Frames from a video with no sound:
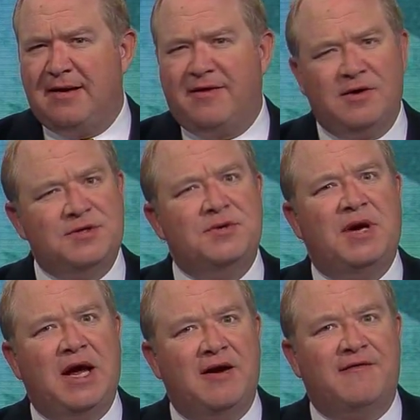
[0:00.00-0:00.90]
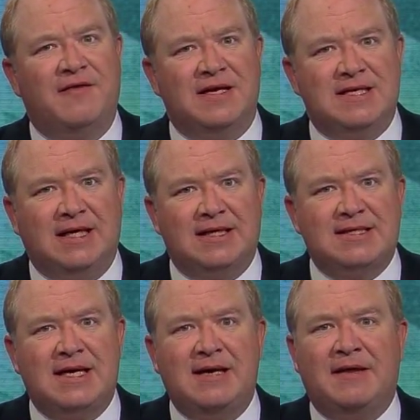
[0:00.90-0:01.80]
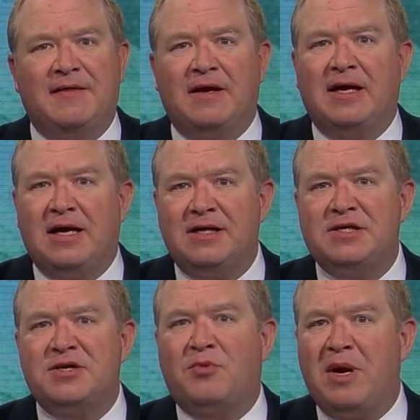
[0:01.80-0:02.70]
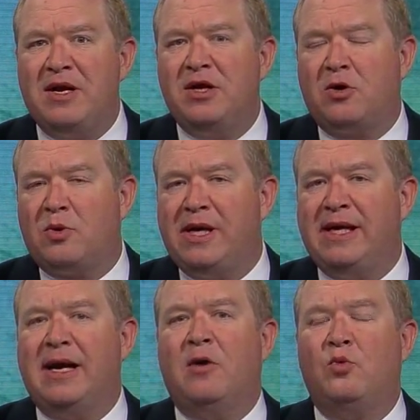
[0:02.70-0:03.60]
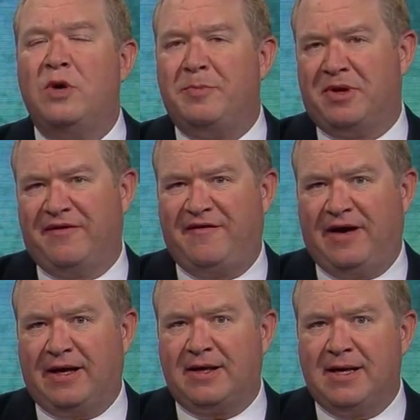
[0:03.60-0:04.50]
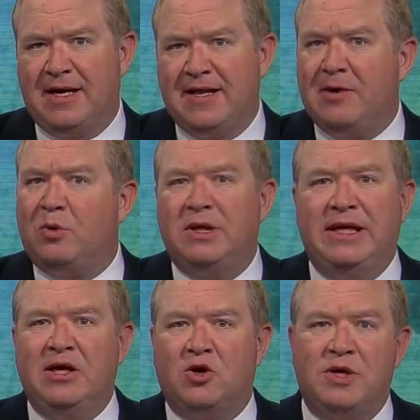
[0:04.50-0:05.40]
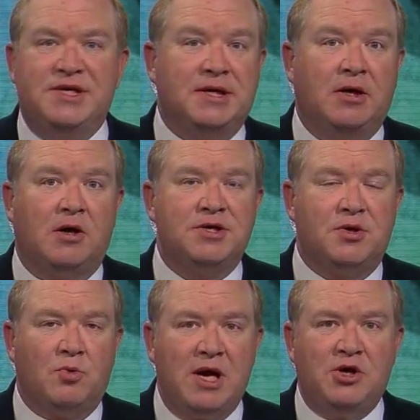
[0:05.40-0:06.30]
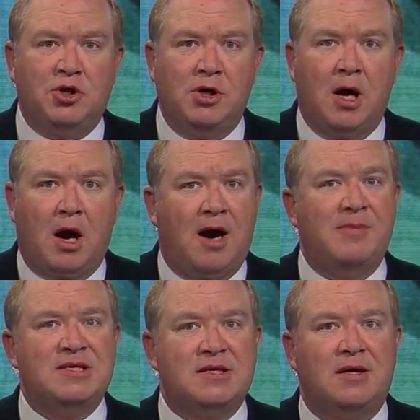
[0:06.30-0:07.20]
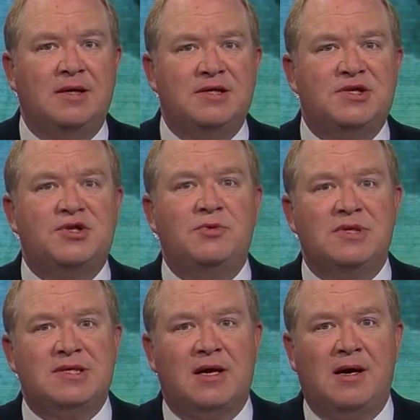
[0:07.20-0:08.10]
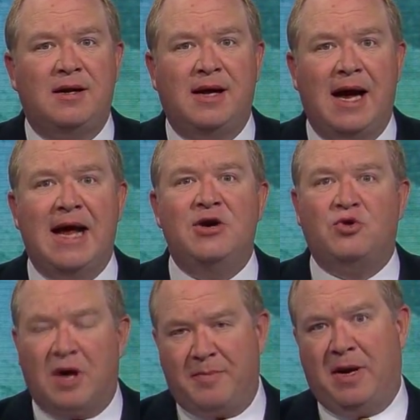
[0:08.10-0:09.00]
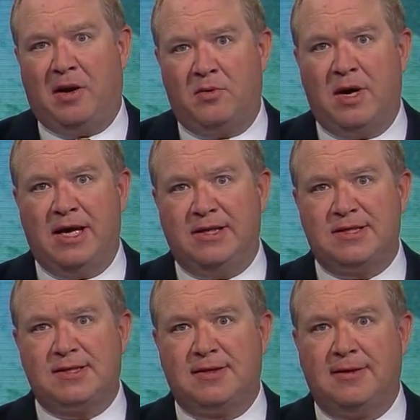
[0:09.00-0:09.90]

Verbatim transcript: Those who care for the sick say that the cuts threaten to create a ripple effect that will increase incarceration, homicide, suicide, and dropout rates.